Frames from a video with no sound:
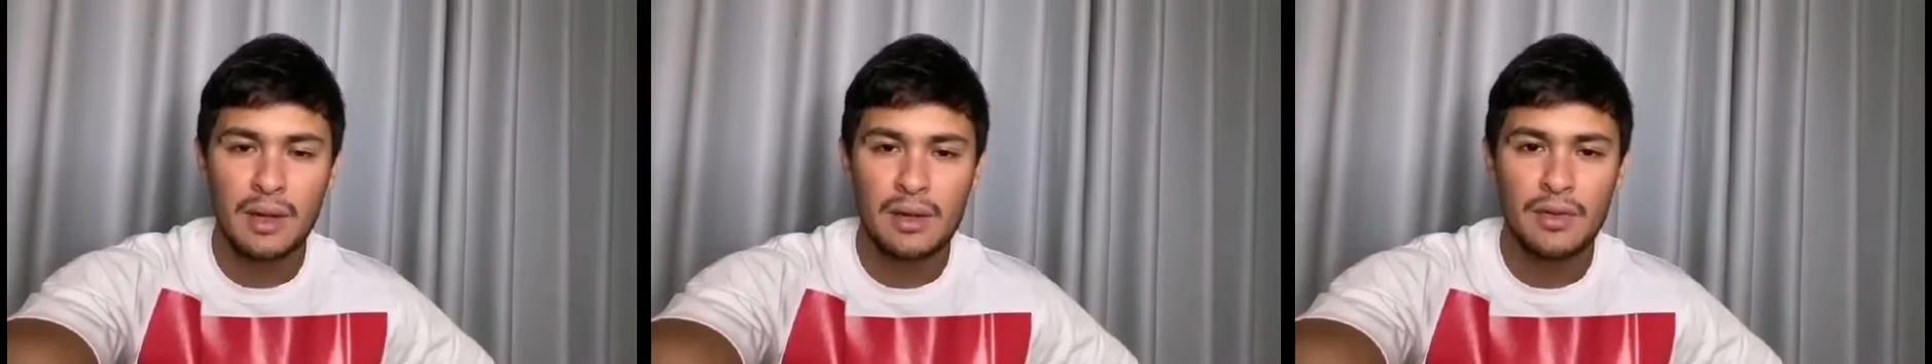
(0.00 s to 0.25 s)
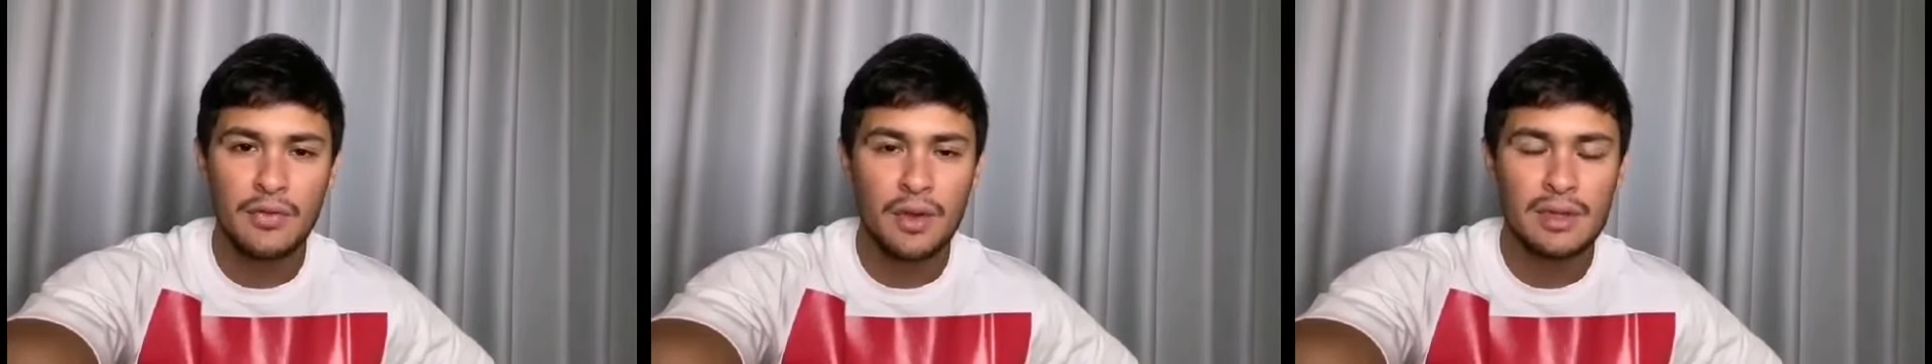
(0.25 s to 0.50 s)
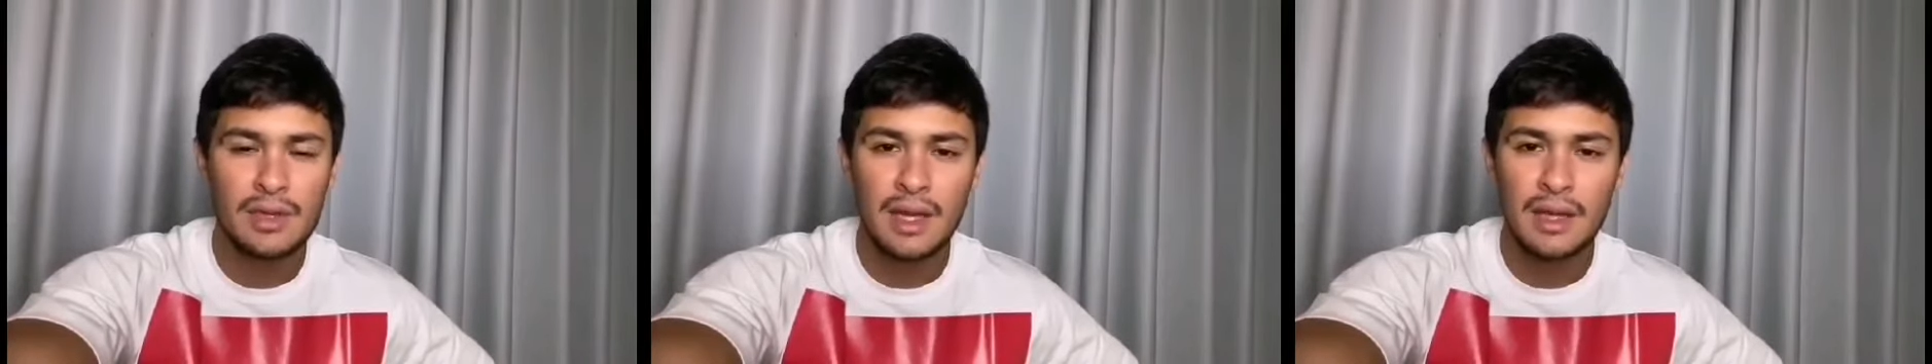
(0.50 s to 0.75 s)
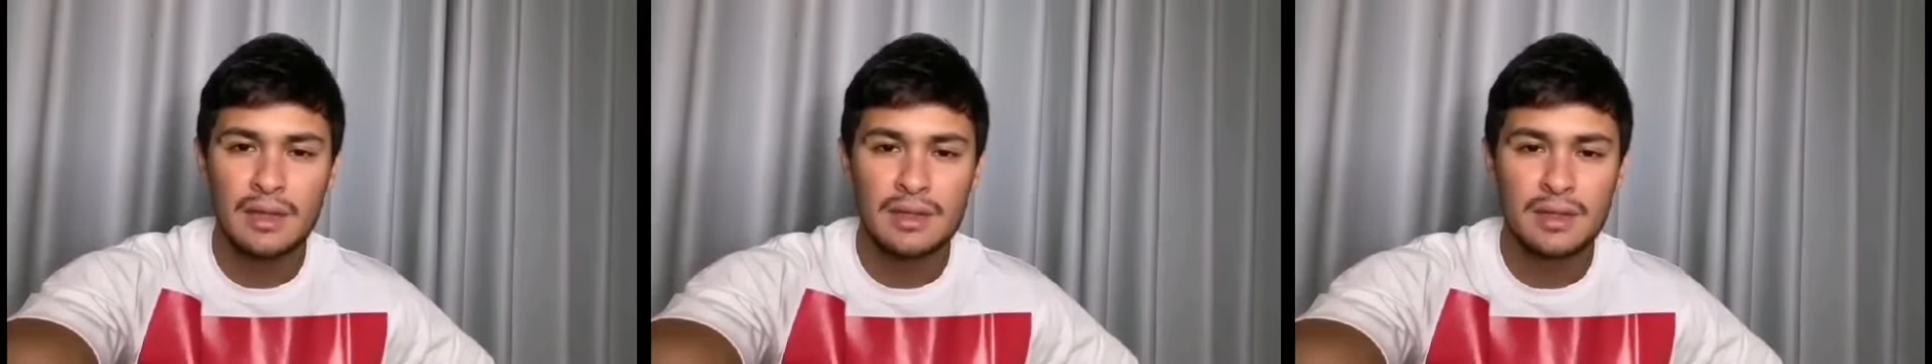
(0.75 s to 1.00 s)
all the
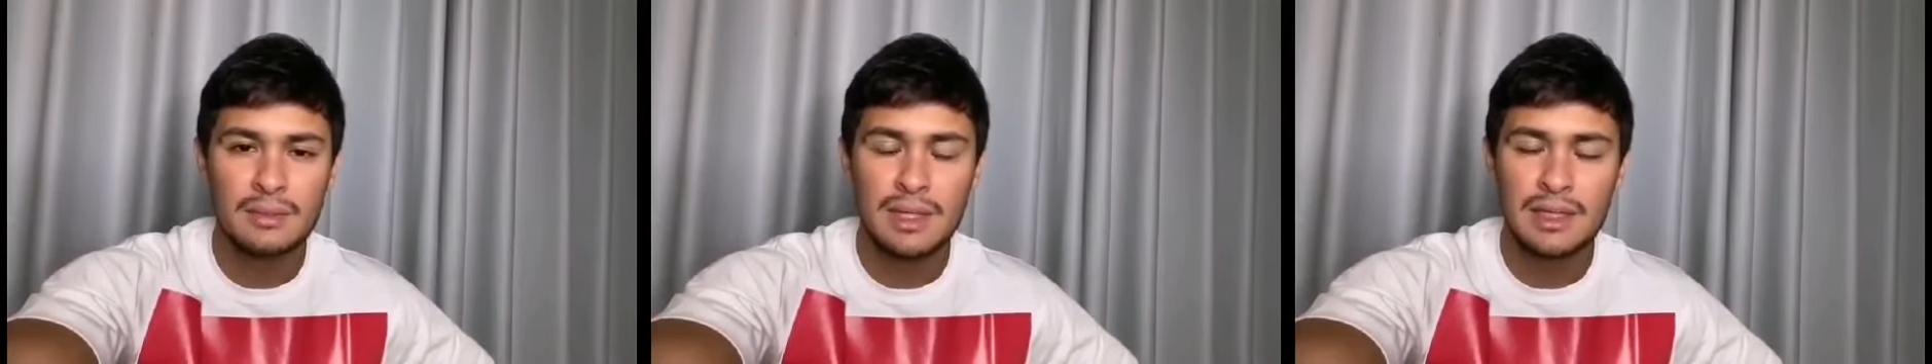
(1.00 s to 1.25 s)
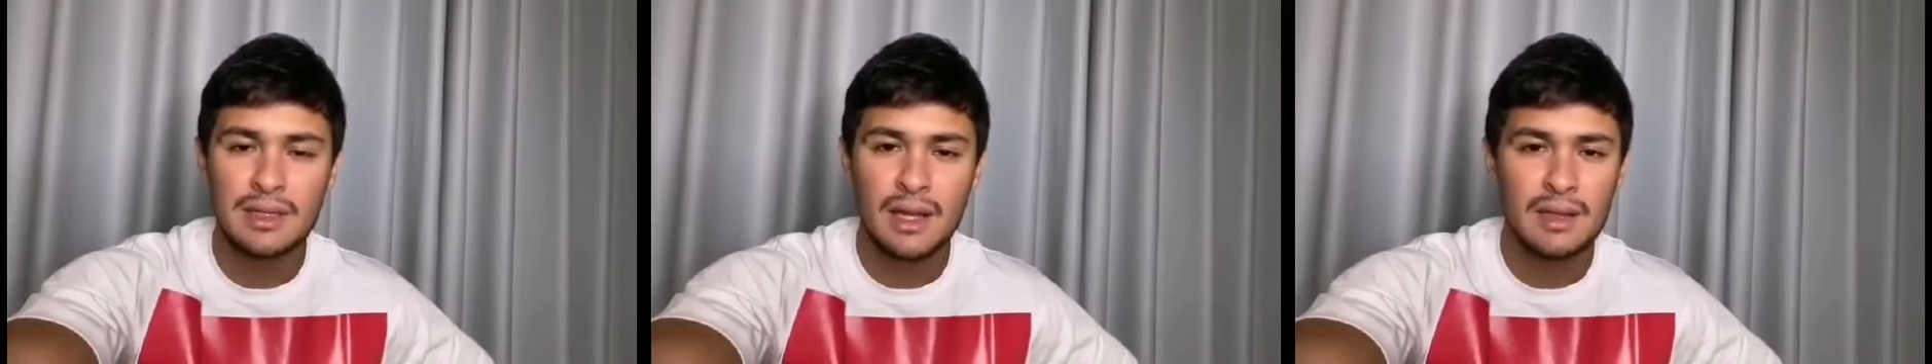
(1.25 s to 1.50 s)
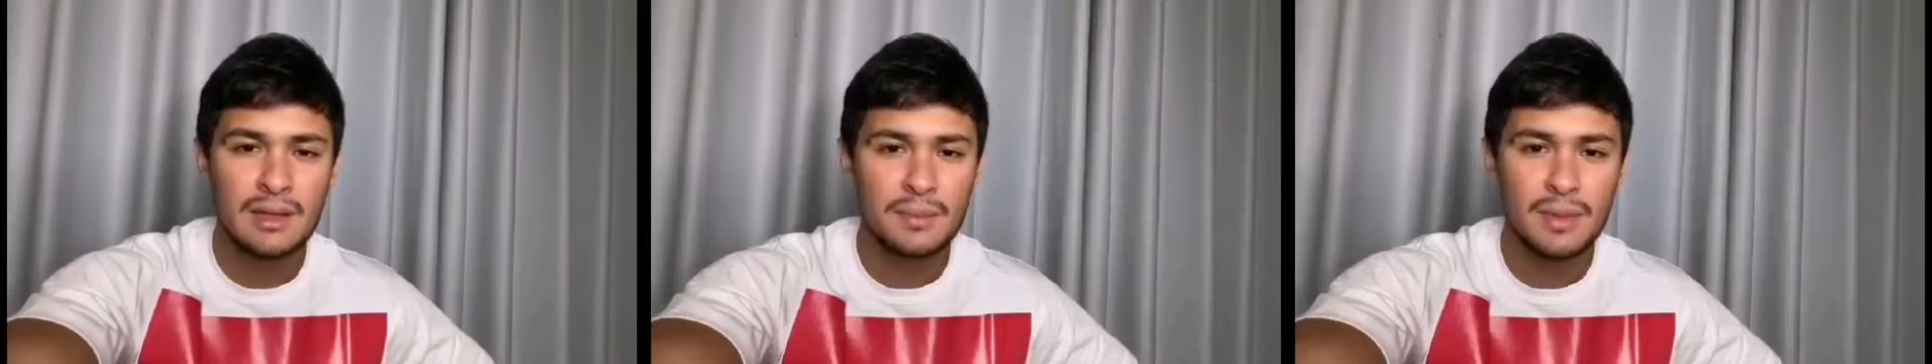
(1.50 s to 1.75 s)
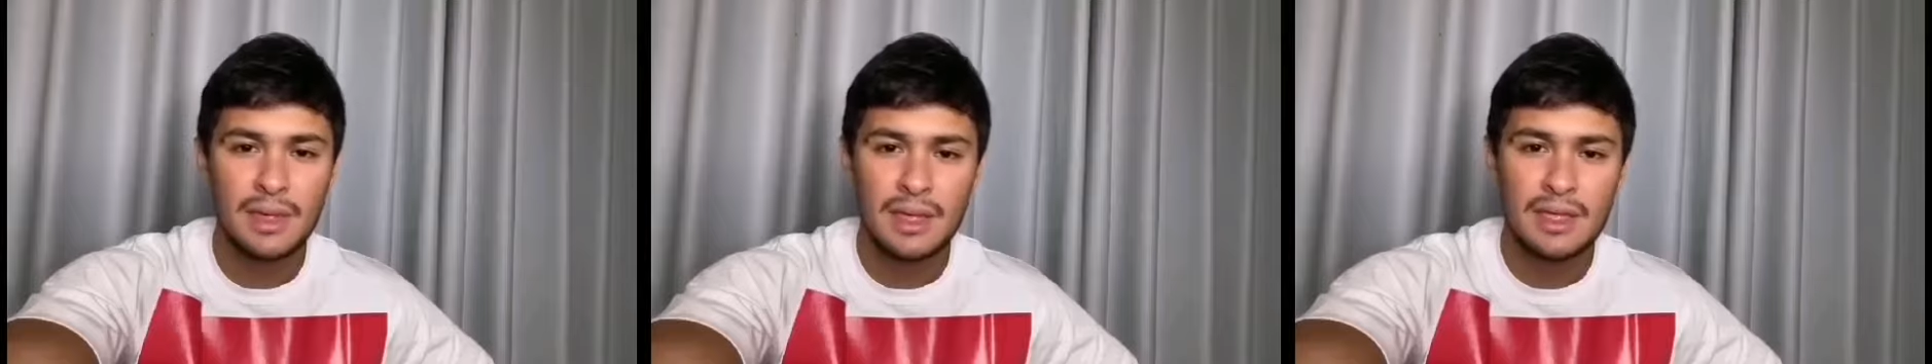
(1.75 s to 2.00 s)
frontliners, the military, the
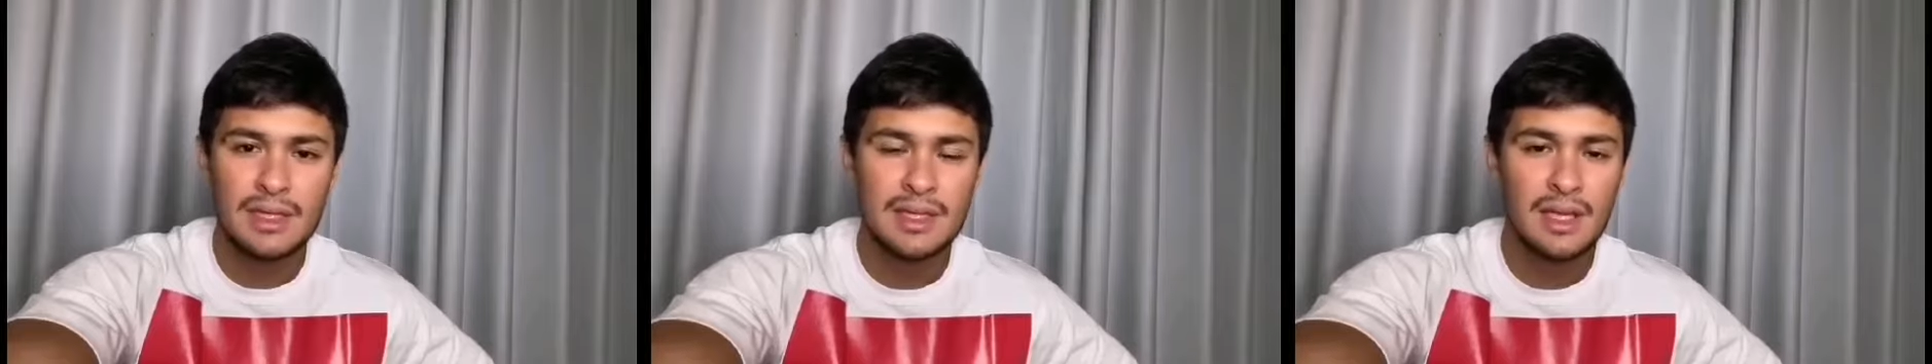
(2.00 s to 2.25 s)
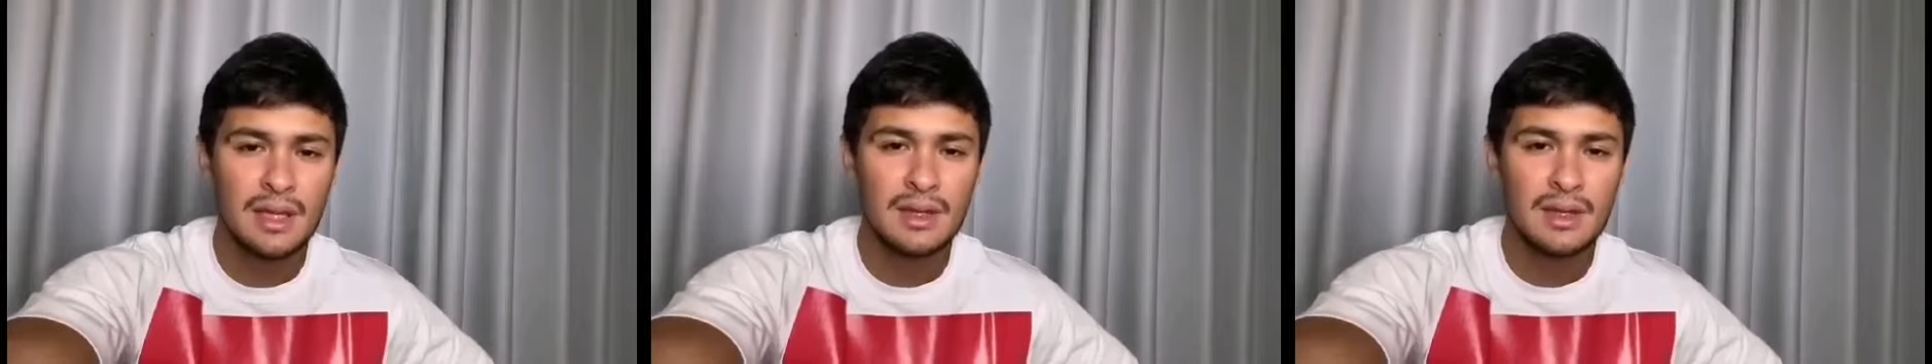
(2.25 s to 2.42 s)
police,